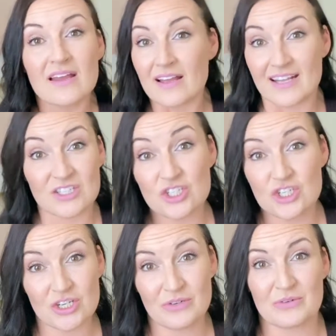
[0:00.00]
It's
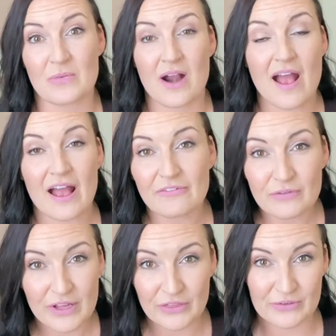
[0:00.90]
June, we're
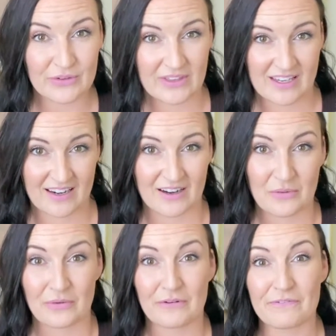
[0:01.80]
halfway through the year,
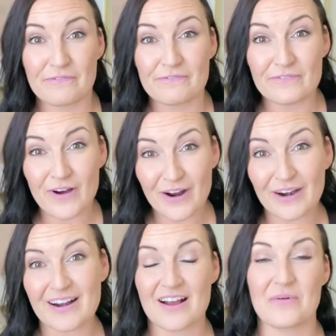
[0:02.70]
we're
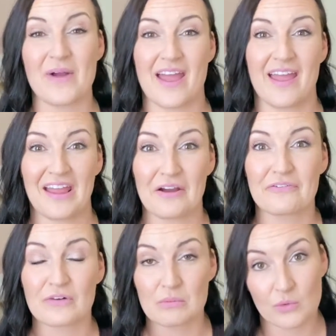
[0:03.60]
far away
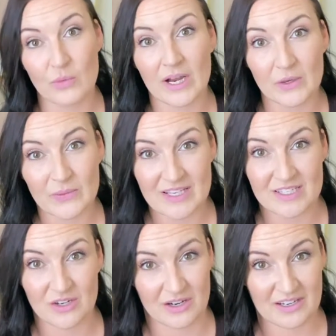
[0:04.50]
from where we
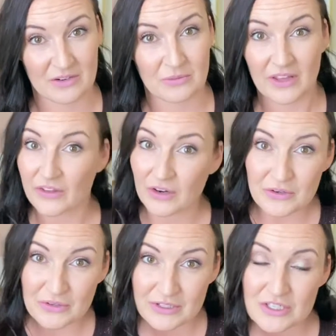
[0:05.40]
started with our
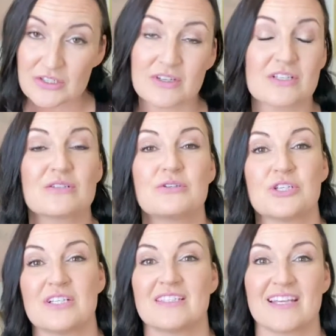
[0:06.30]
New Year's
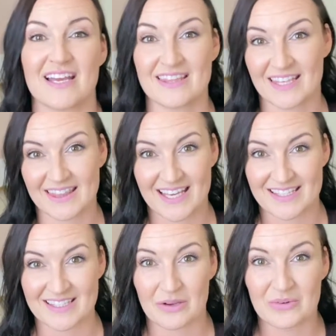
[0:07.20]
resolutions and the
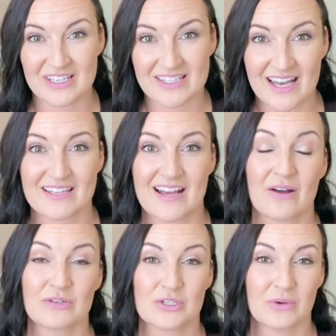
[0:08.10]
things that we set
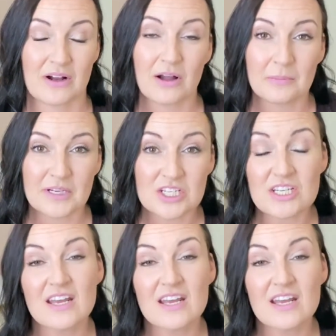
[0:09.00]
out to accomplish.